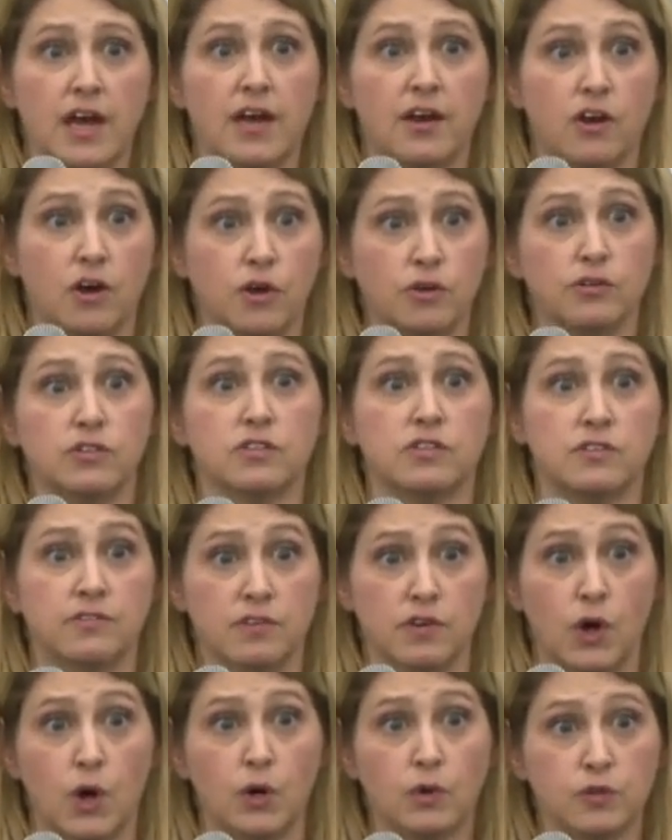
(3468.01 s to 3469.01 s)
and host,
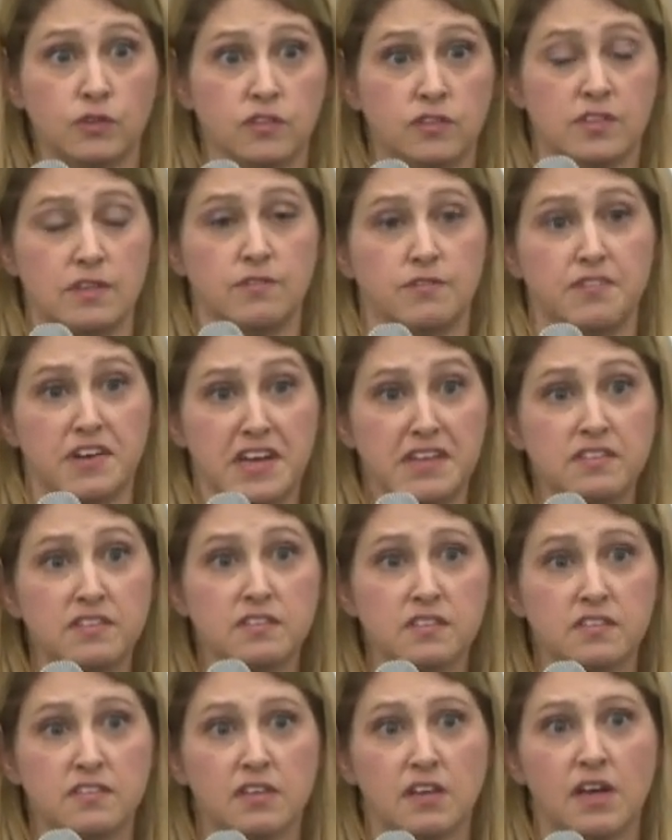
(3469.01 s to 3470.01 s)
hosts
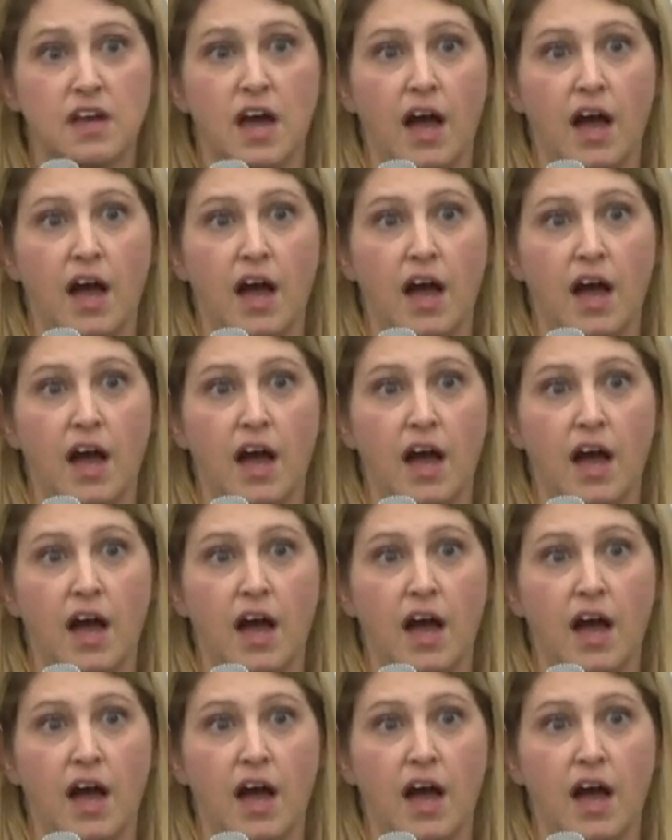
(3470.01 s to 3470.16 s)
events.